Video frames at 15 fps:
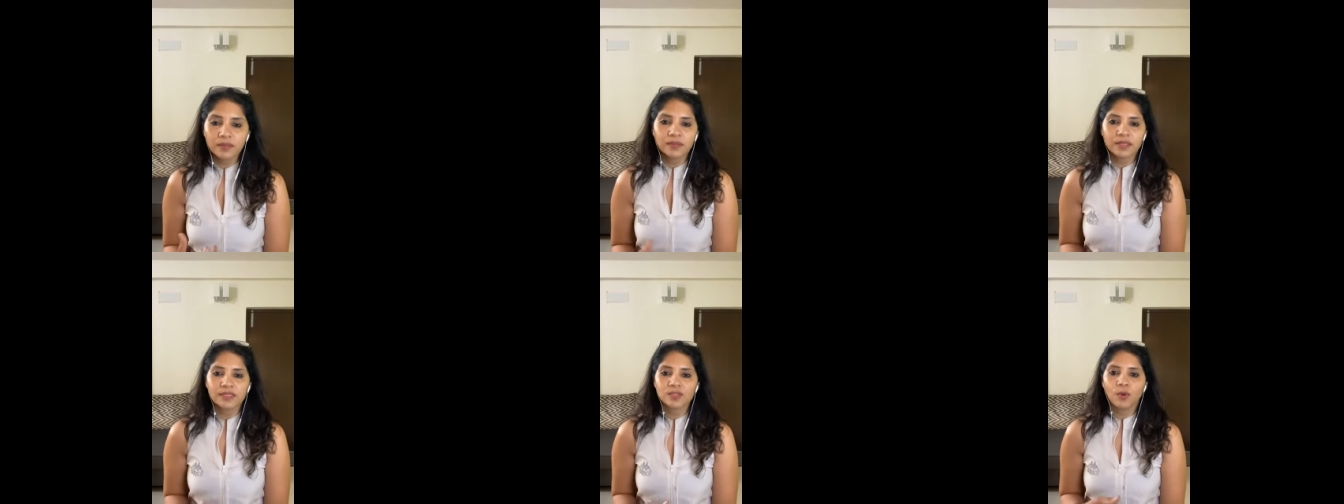
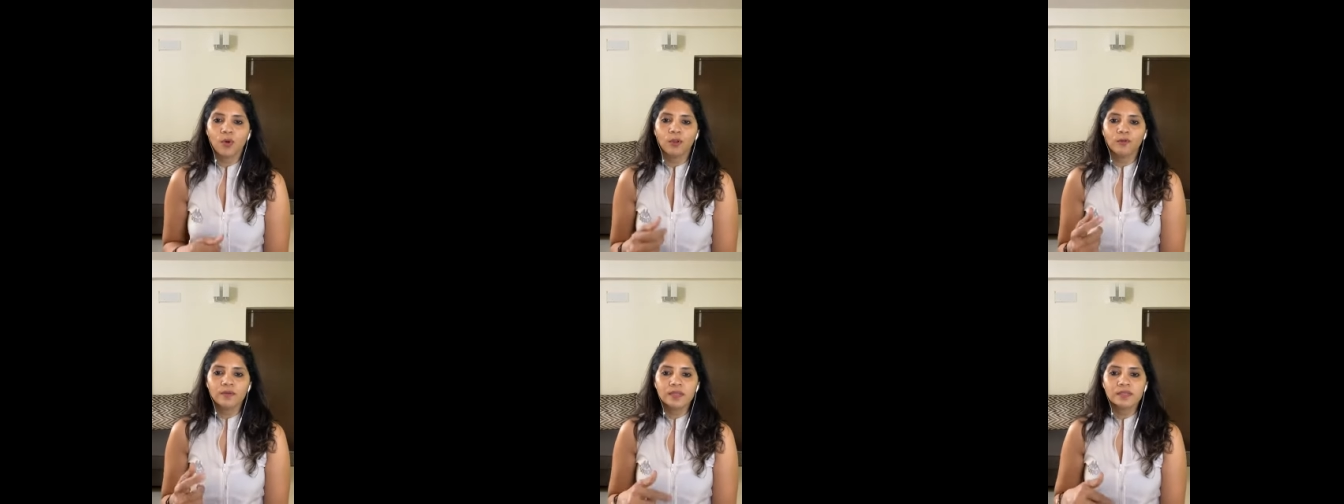there's
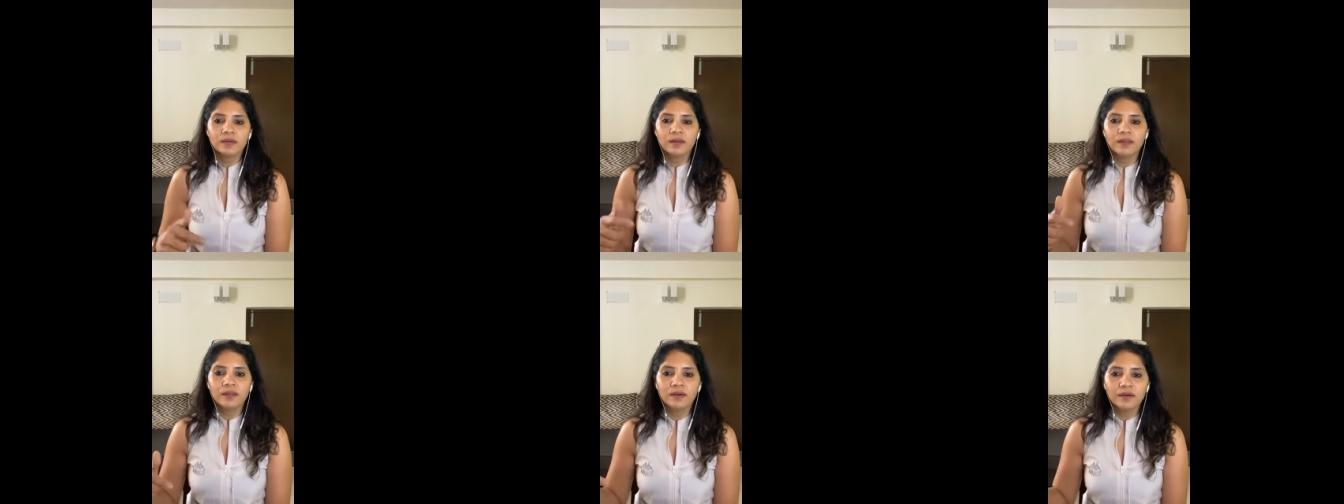always
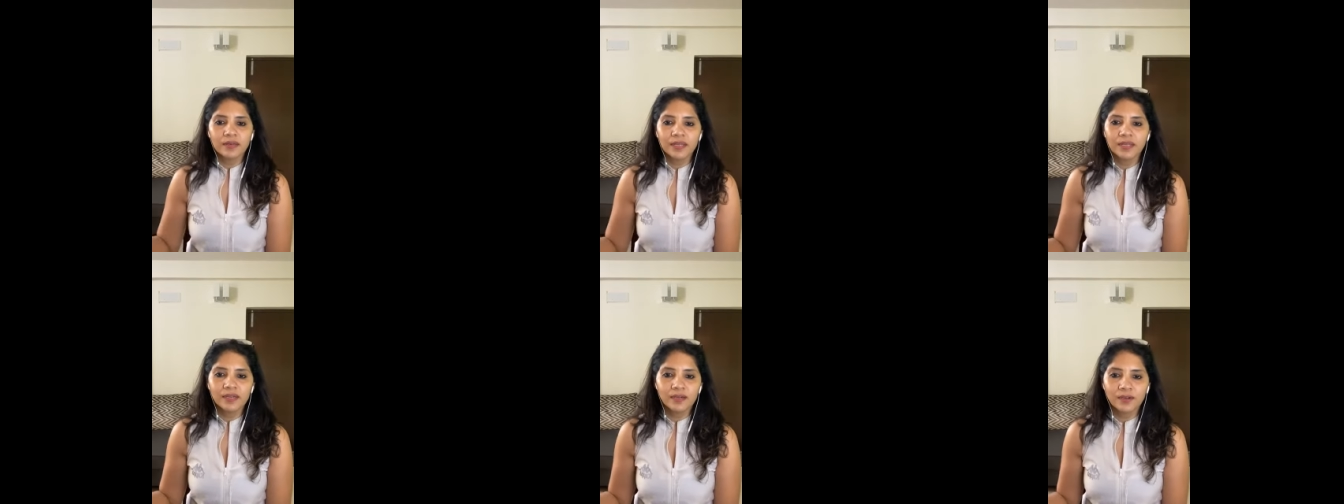a
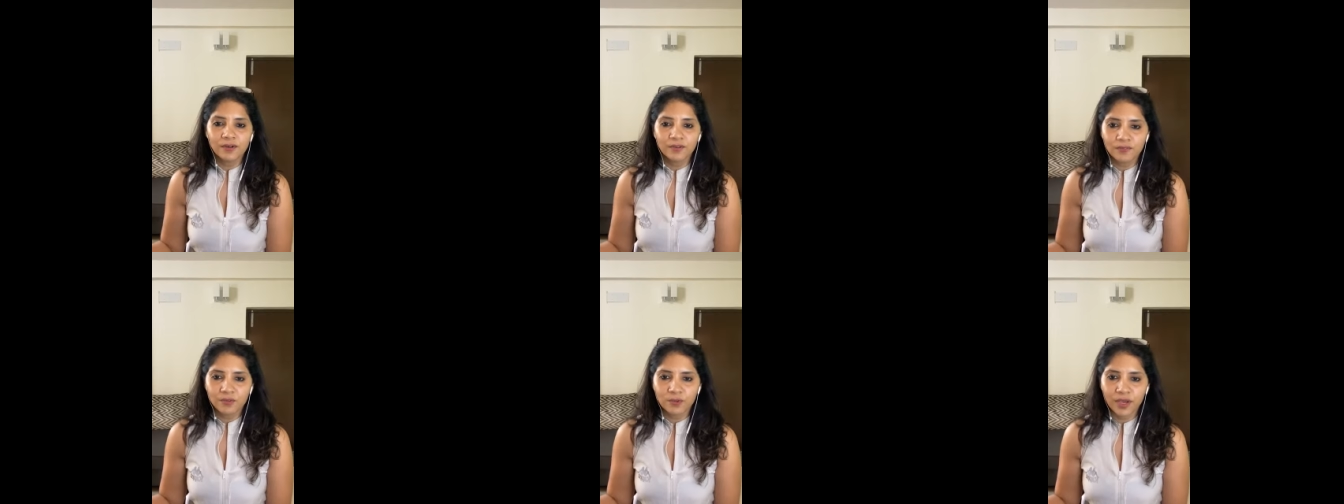learning
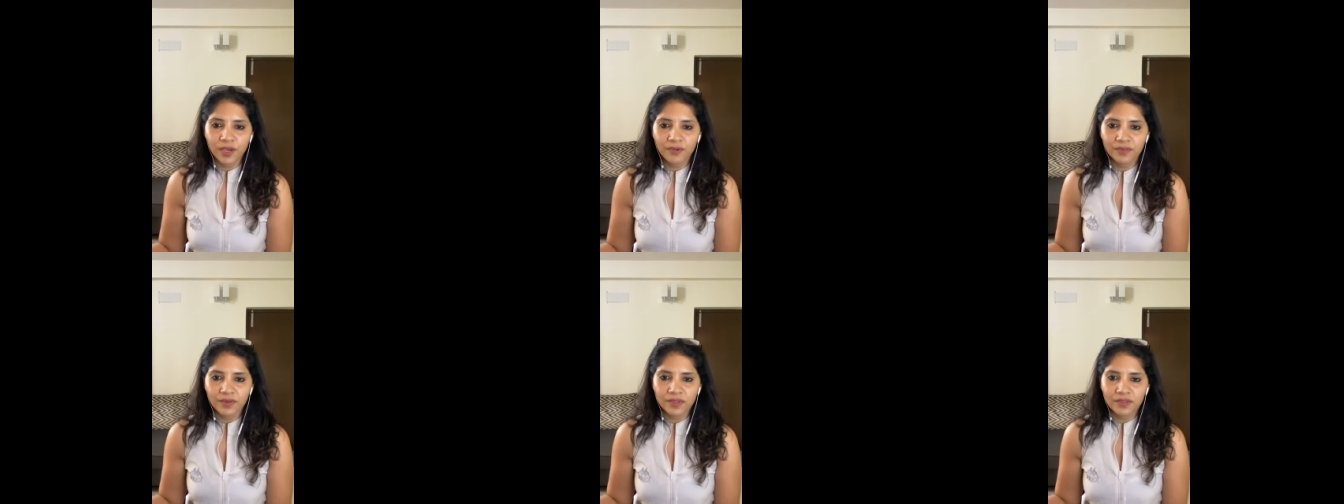curve to
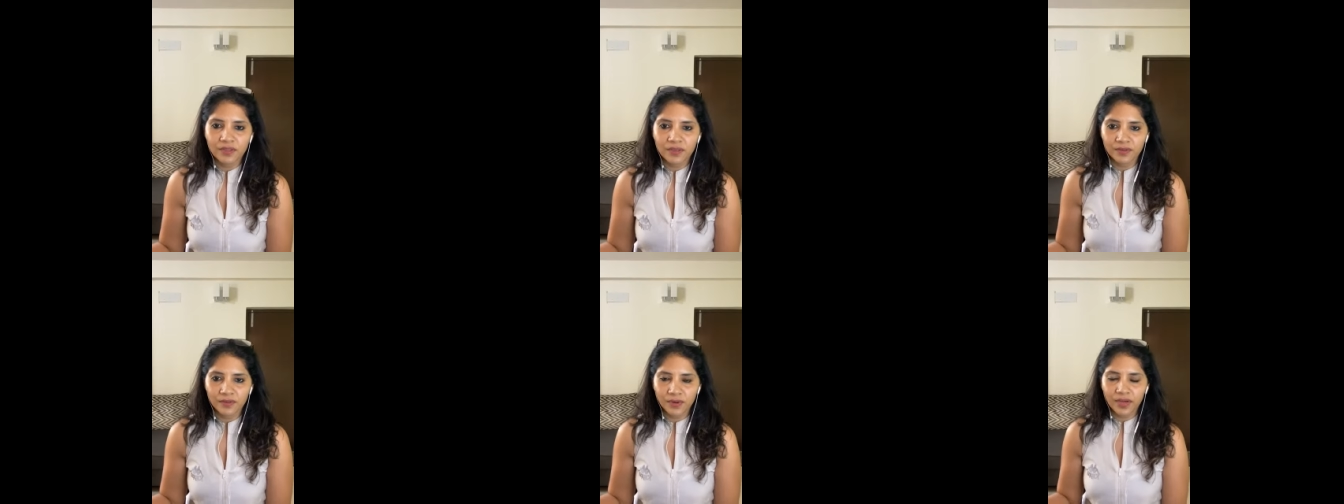
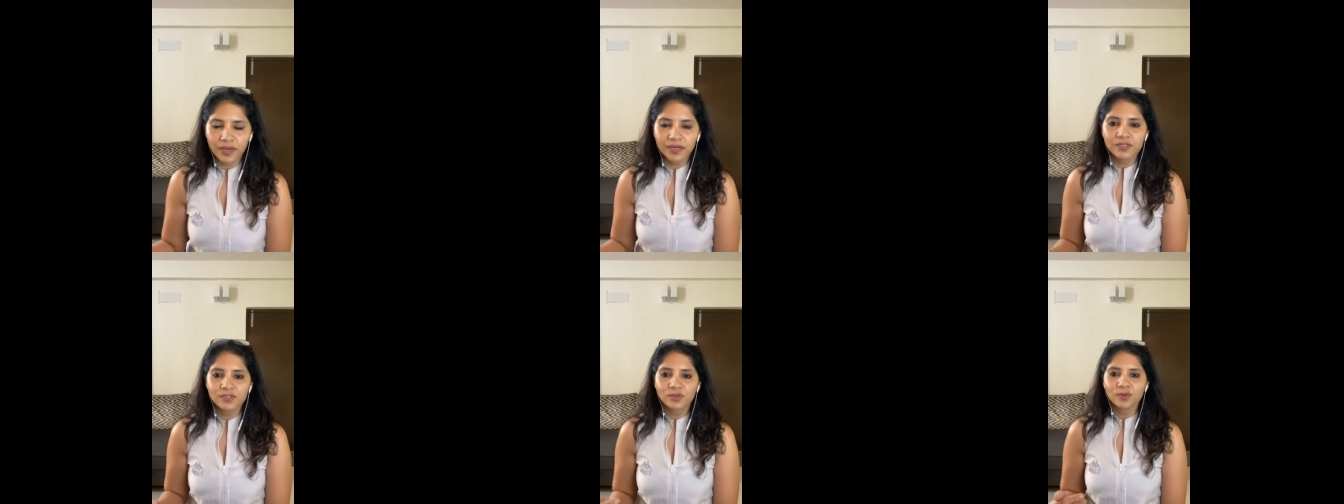everything
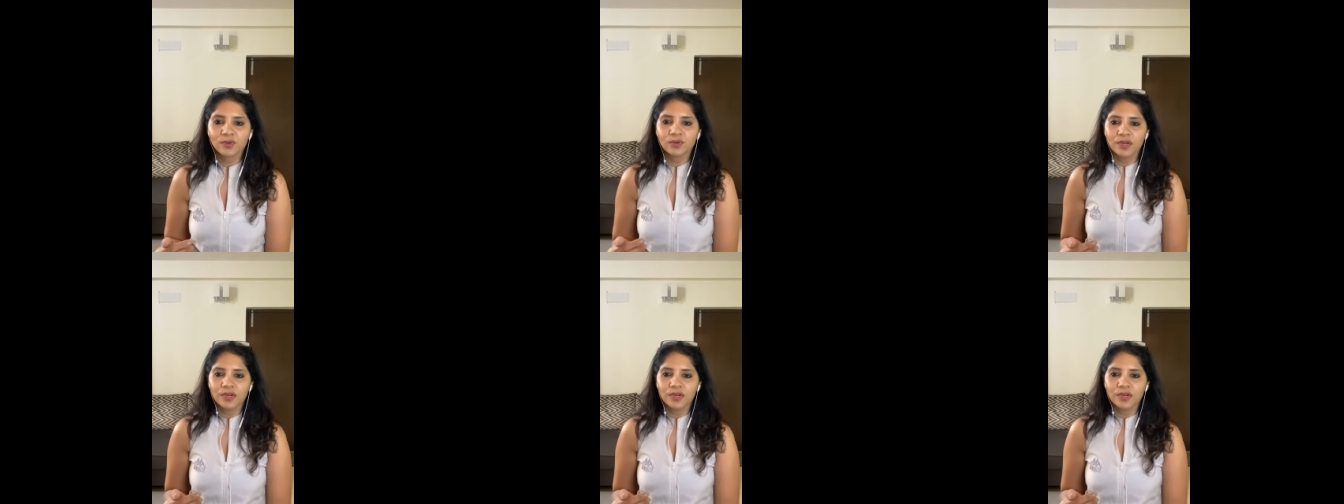right so